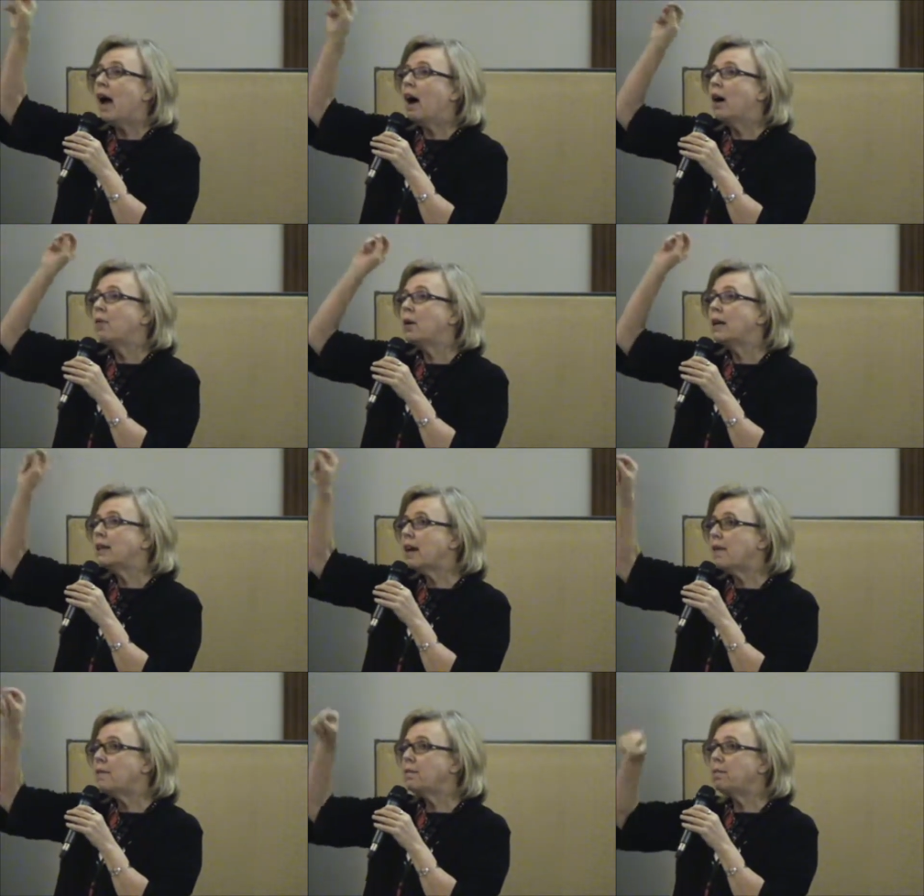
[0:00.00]
Uh, when
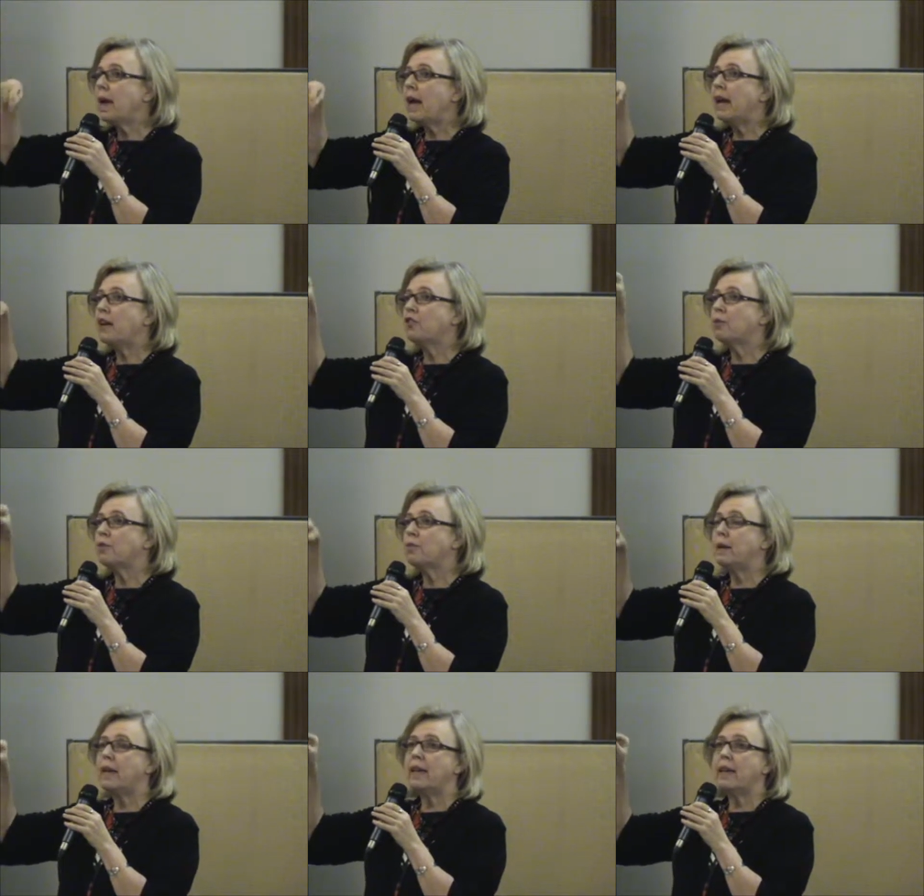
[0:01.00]
Kevin Page was
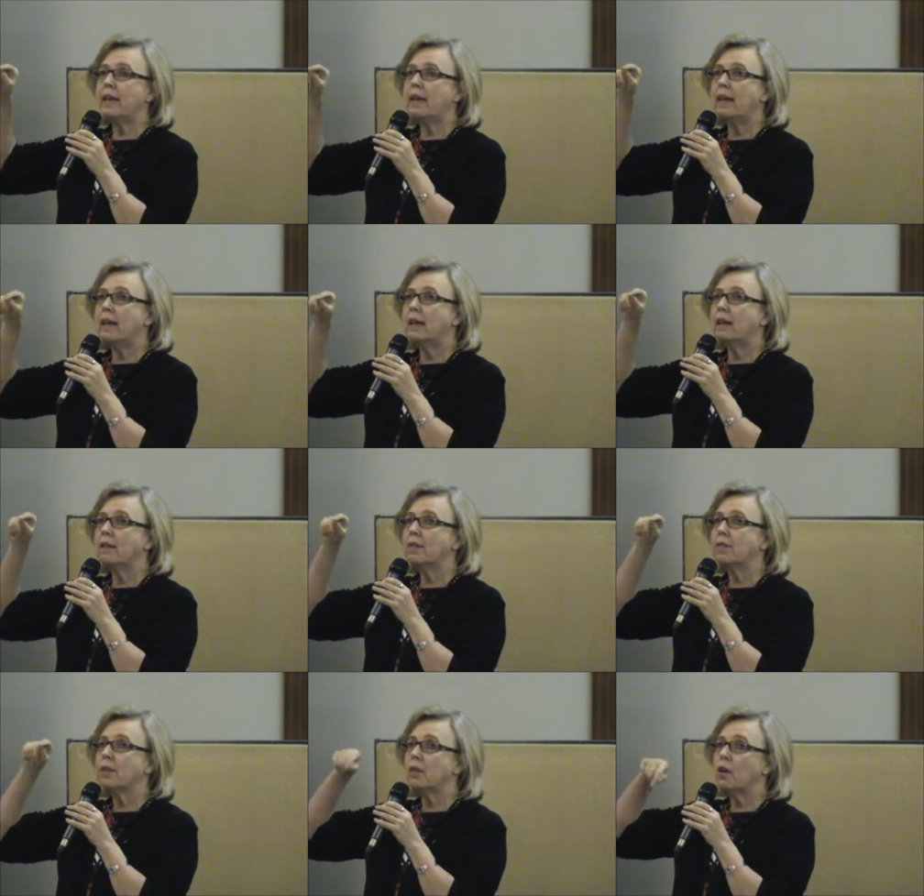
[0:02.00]
speaking
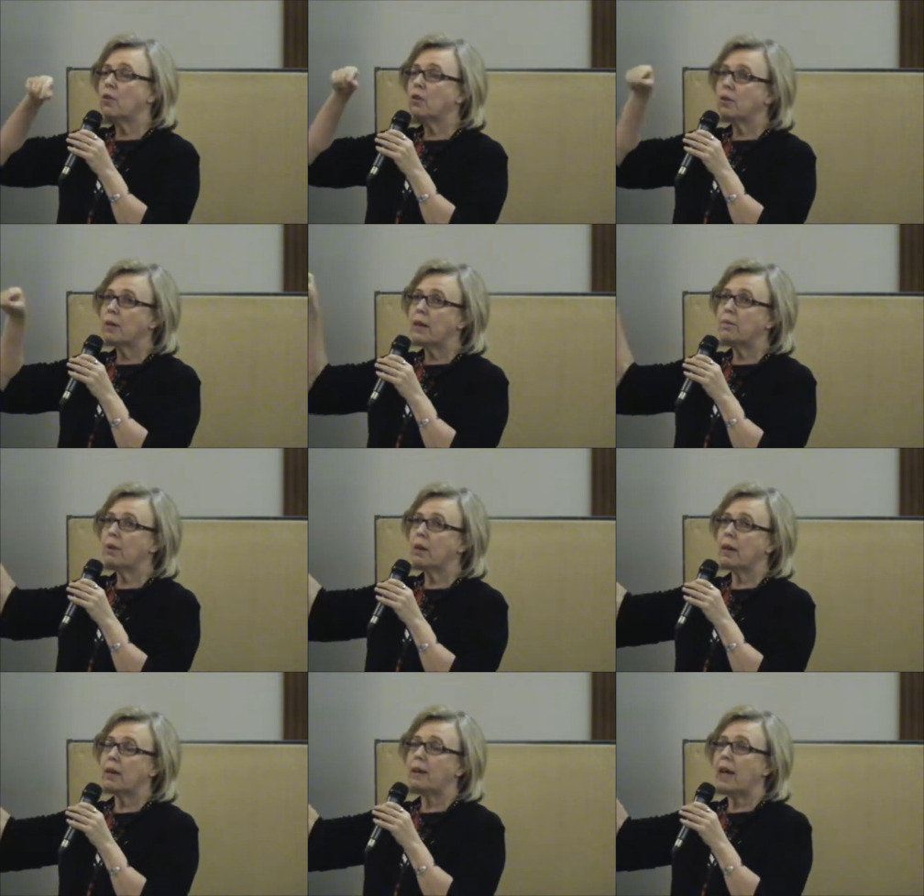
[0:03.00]
in the local Green
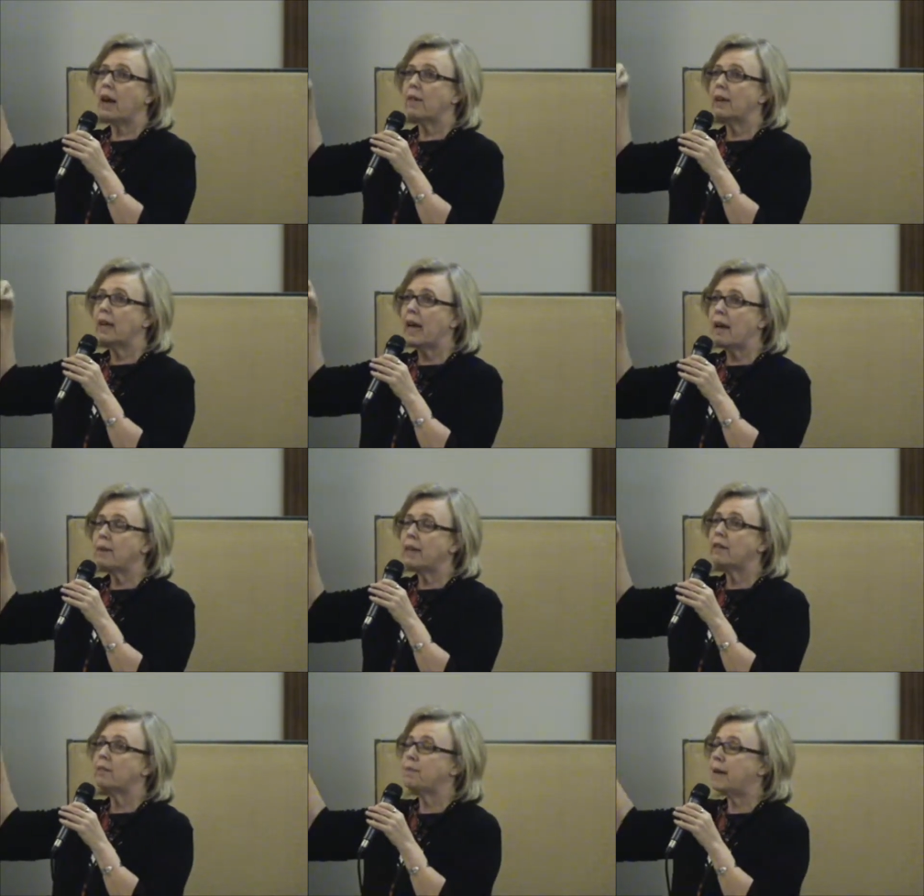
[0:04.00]
Party, we have an
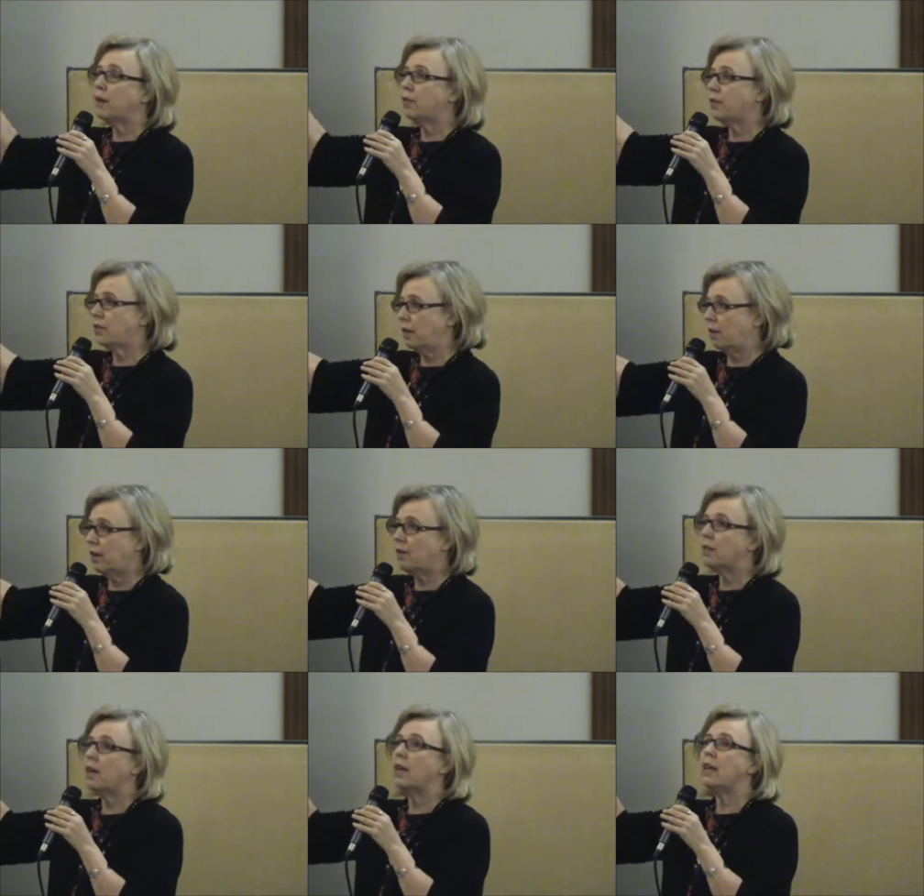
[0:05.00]
eminent speaker
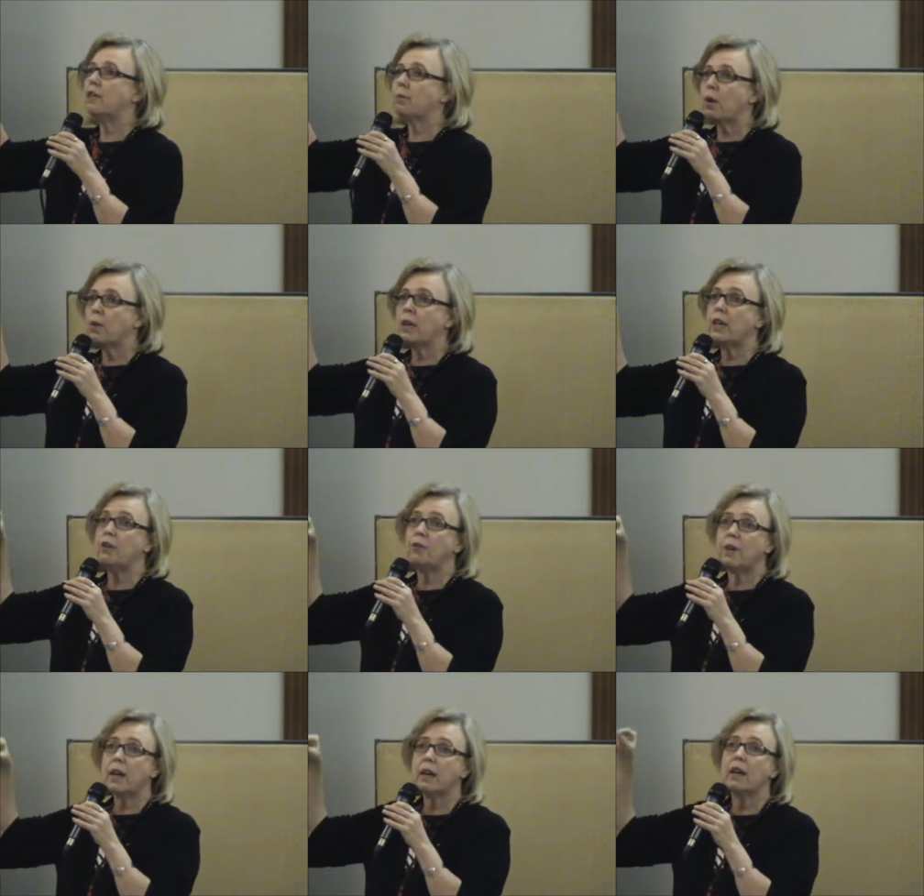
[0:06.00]
series, and he spoke at
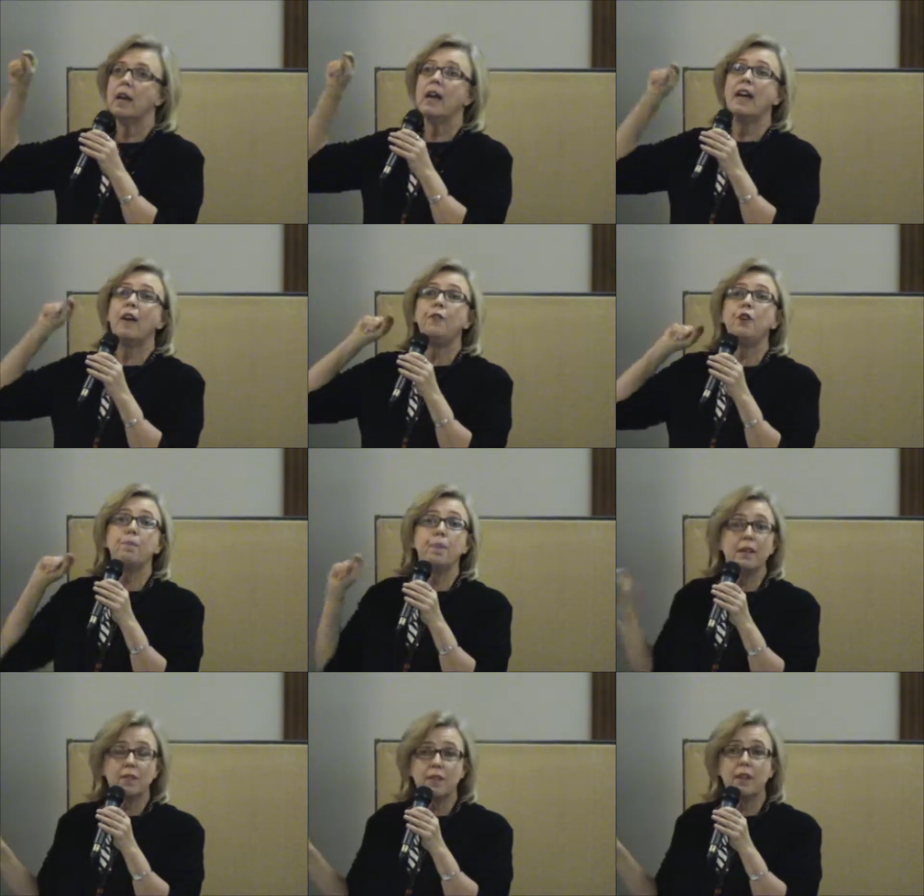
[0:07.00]
UVic. If you
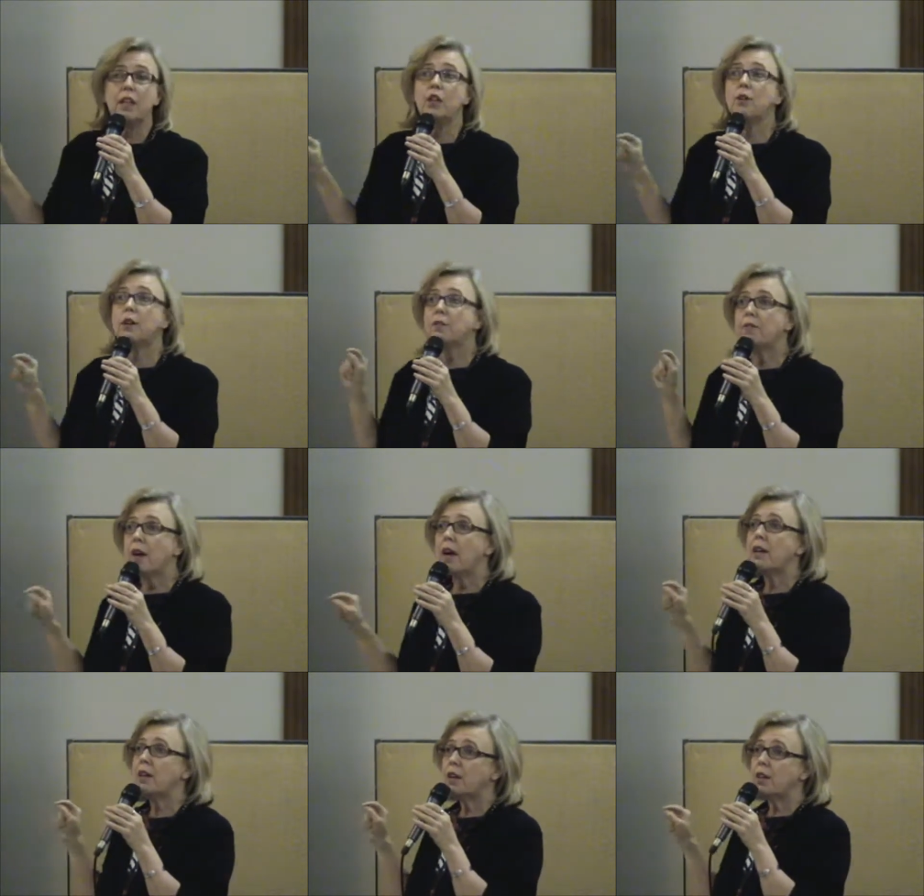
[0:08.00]
missed it, you can
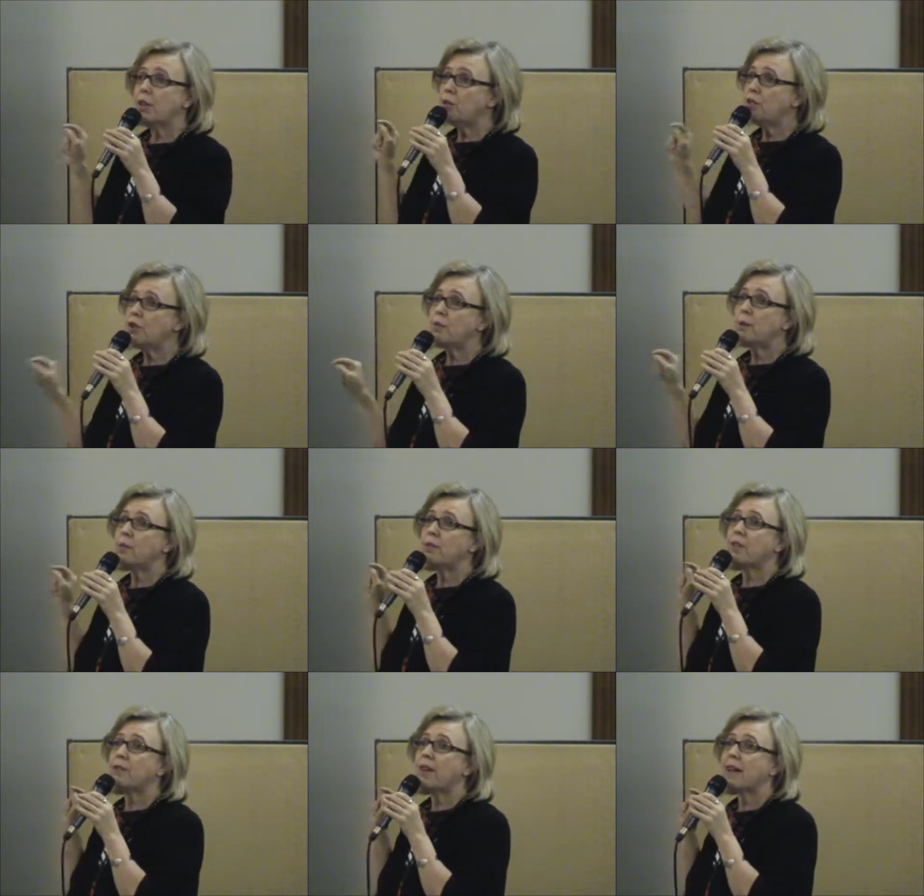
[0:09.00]
find it on YouTube. It
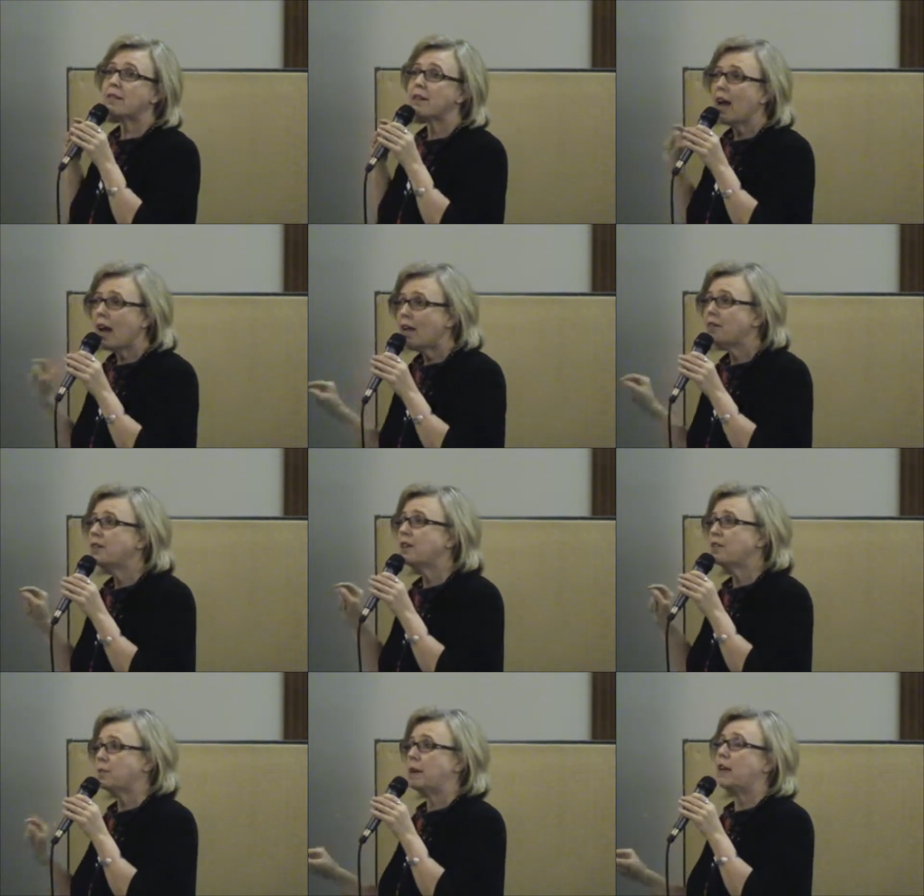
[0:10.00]
was a
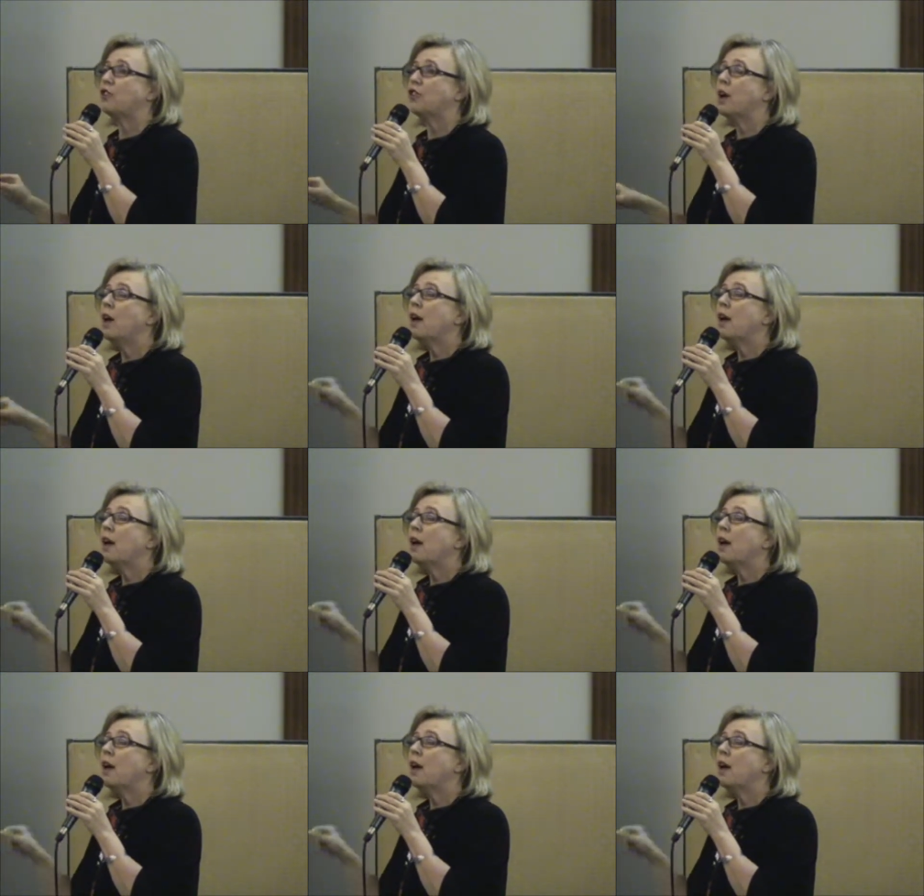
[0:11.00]
fantastic speech.